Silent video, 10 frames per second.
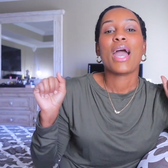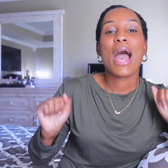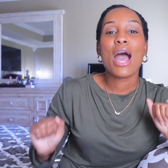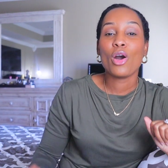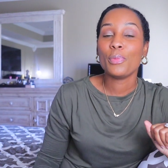
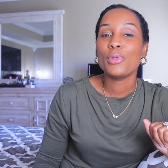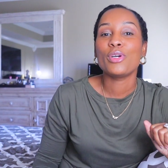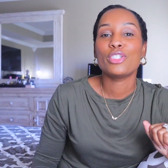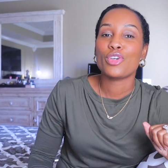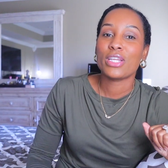I hope you
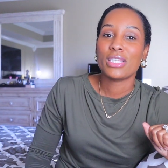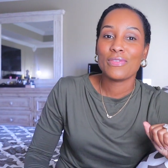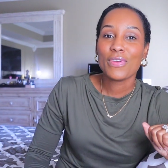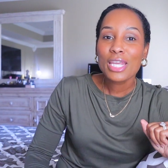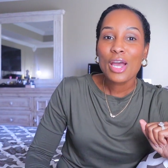enjoyed
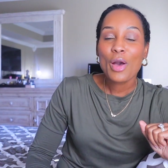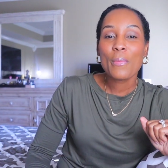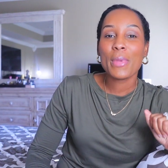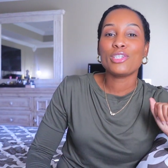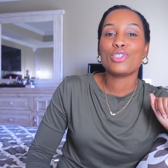this
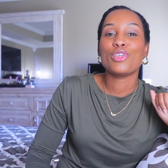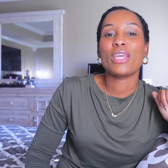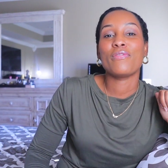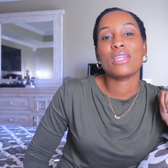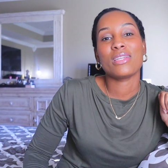video. Make sure you
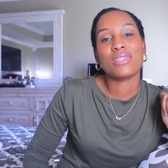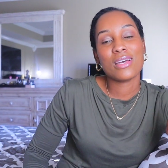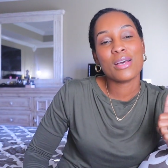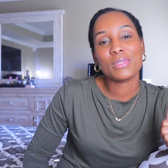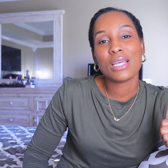give it a
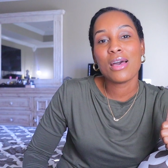thumbs